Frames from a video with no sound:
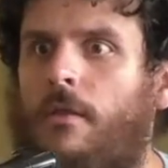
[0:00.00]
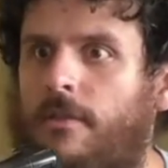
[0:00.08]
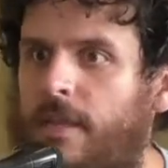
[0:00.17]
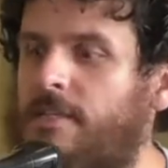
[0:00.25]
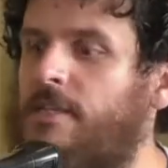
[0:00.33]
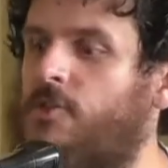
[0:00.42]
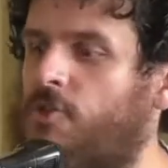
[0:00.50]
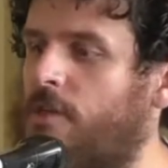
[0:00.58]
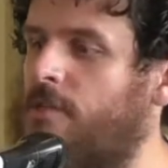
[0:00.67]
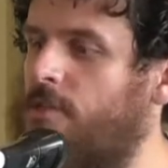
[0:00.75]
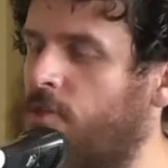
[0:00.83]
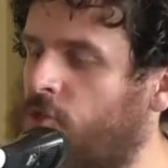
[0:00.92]
this is
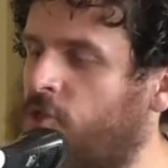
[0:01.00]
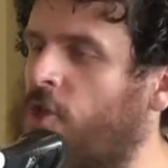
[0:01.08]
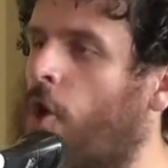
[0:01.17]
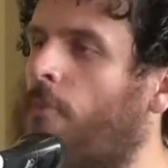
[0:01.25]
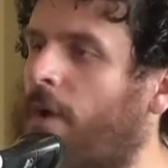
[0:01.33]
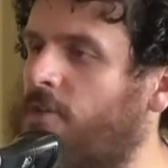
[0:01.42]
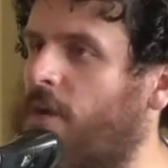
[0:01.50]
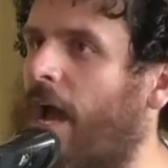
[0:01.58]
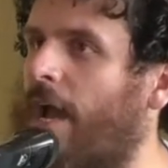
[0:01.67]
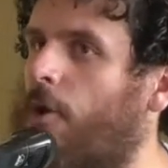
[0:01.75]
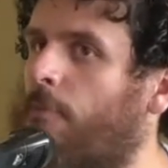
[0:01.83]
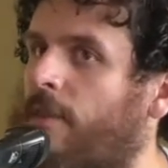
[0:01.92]
just so much
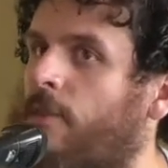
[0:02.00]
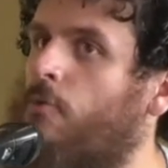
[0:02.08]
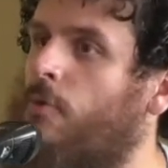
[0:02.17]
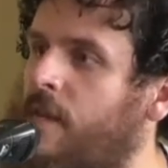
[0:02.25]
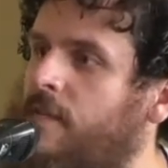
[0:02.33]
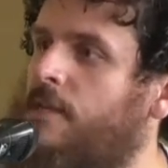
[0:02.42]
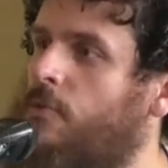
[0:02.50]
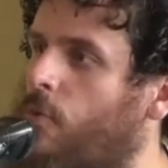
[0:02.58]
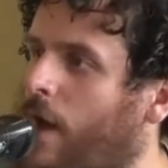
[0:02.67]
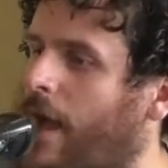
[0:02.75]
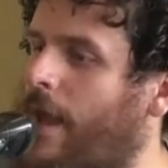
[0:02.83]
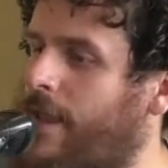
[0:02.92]
higher. But the reason
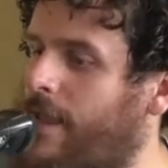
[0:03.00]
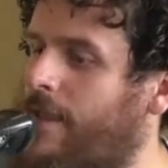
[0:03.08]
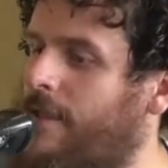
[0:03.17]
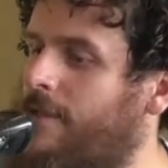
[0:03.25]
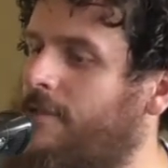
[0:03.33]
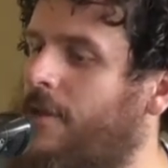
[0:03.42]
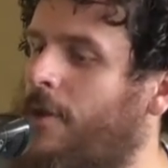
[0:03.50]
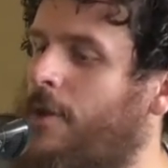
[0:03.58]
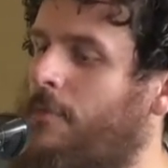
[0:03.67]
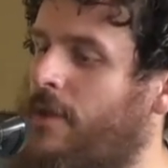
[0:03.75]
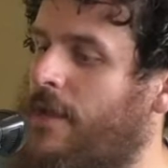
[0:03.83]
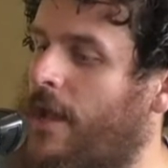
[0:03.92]
why is
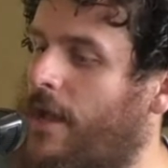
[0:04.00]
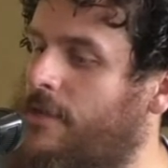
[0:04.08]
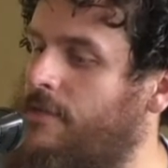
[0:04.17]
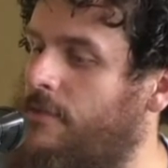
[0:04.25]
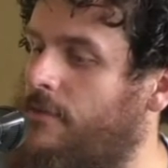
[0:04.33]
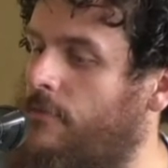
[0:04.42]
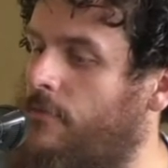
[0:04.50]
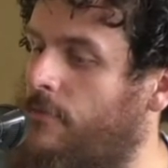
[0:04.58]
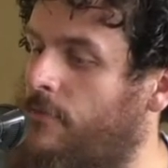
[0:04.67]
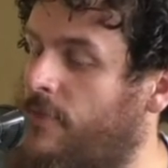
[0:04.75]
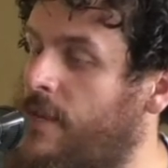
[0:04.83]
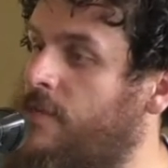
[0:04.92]
because
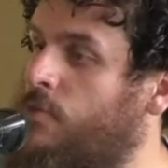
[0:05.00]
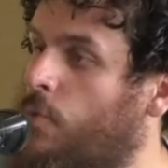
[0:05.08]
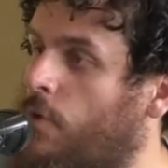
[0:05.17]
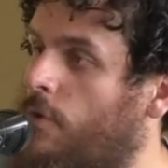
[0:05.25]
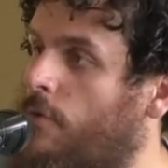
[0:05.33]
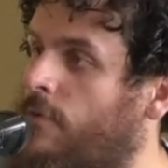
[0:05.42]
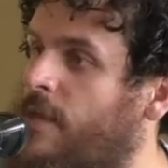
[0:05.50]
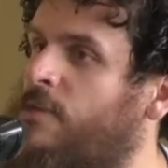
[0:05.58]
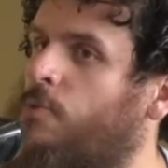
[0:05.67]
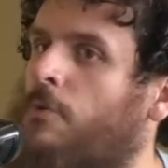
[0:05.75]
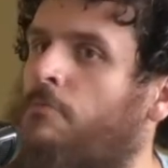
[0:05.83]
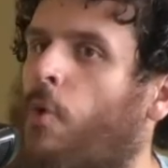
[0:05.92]
these were
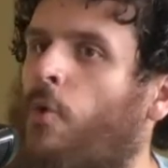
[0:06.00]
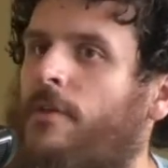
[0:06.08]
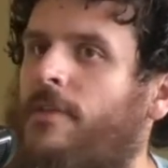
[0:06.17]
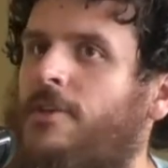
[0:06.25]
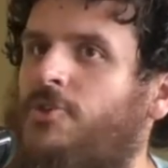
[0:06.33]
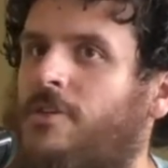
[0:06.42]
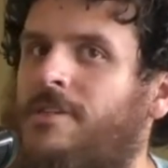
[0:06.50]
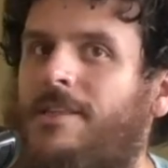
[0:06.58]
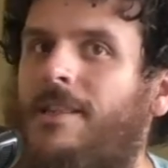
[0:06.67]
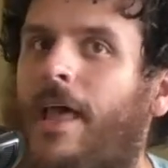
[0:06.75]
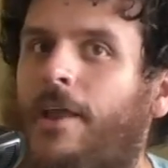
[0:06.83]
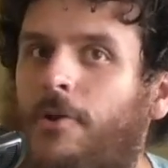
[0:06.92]
these were more than just
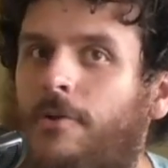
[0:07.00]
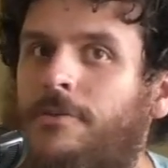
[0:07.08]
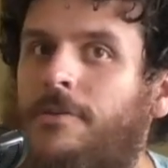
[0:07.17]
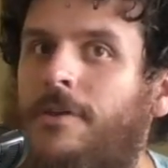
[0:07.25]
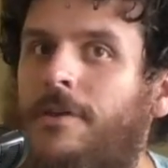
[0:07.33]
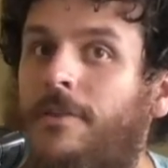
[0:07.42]
letters.